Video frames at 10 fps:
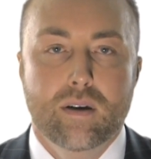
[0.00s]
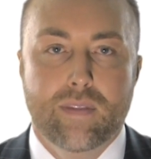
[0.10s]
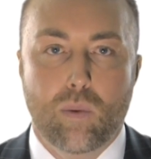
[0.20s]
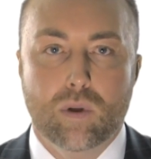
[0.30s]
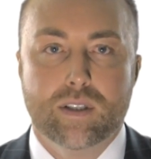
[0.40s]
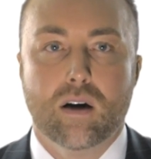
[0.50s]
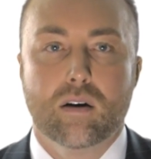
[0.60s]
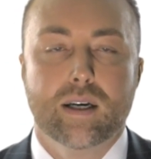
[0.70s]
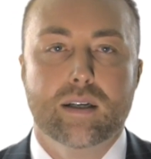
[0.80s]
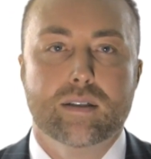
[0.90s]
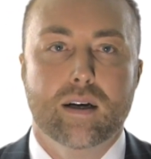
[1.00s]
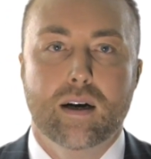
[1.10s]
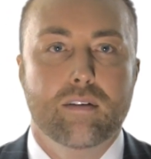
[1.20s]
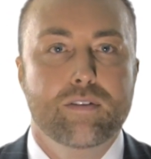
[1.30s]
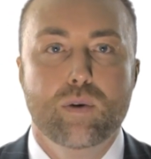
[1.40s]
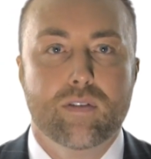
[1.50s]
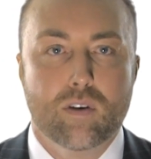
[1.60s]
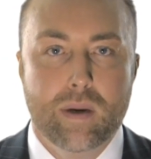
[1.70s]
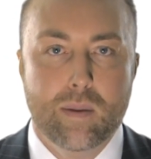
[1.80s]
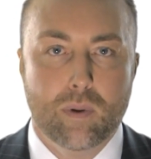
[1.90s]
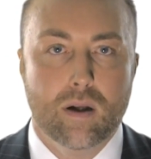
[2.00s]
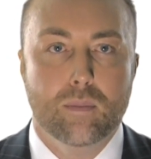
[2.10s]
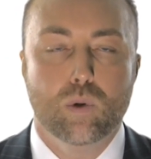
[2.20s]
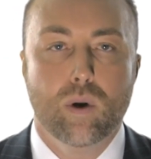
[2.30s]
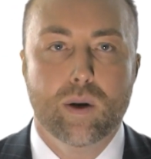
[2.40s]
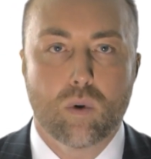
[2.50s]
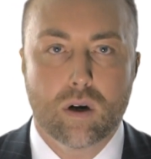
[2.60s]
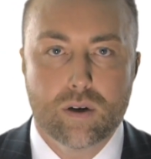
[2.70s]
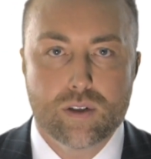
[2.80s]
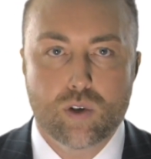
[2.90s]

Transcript: that will target a few different people: unemployed workers,